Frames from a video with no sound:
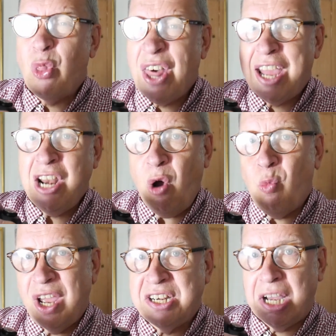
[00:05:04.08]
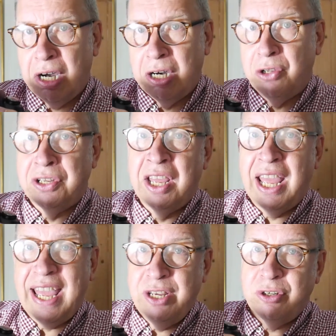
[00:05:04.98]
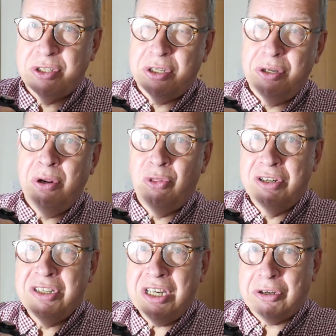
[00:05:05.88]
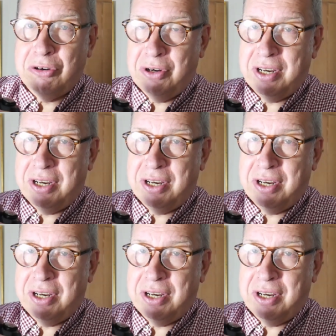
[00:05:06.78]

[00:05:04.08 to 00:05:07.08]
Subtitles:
then went on into the digital